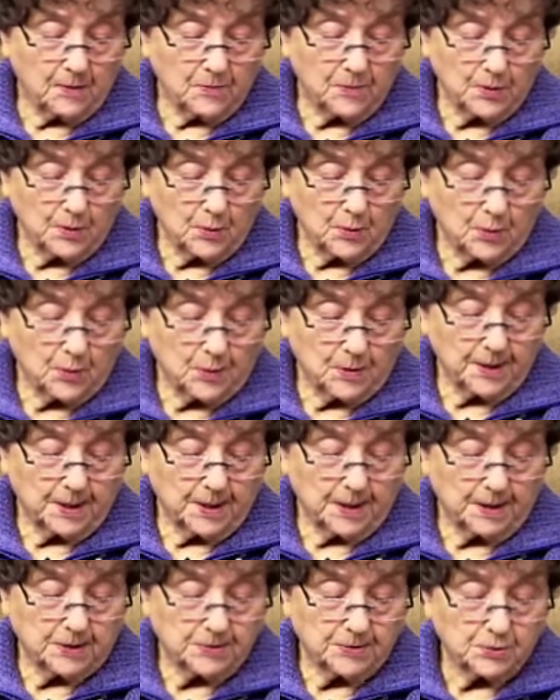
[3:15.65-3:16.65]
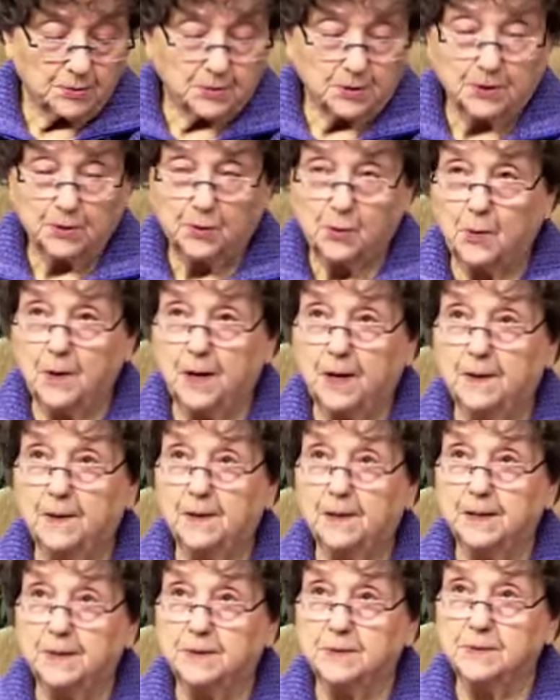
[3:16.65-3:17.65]
of the Lord, and to
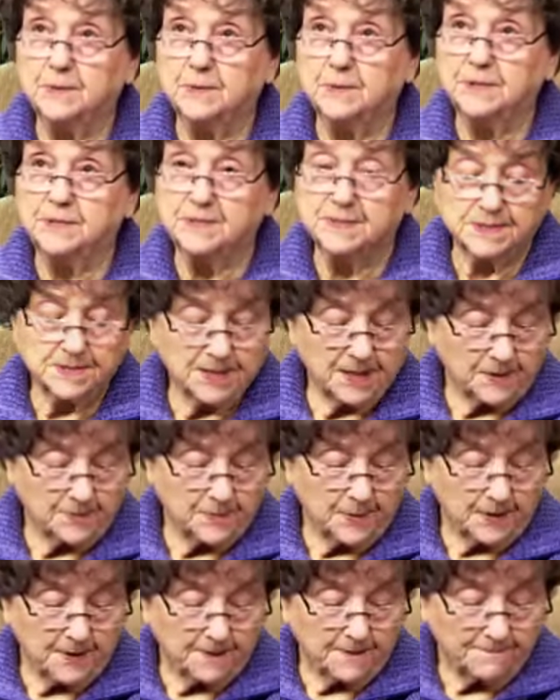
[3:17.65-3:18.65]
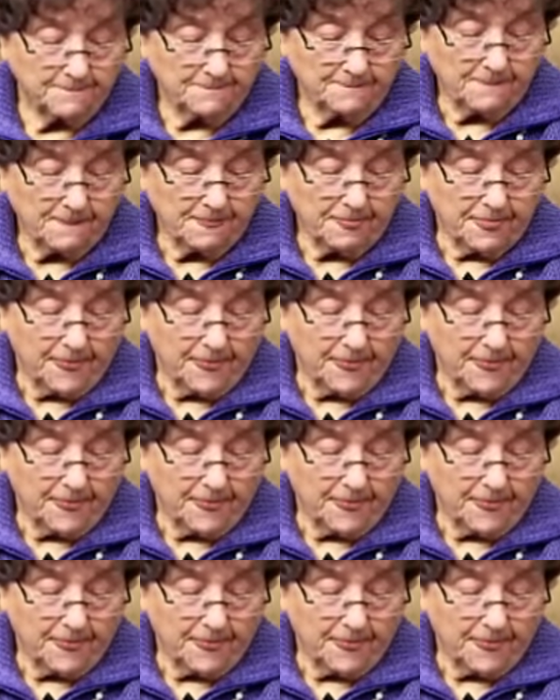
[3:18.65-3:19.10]
inquire into his temple.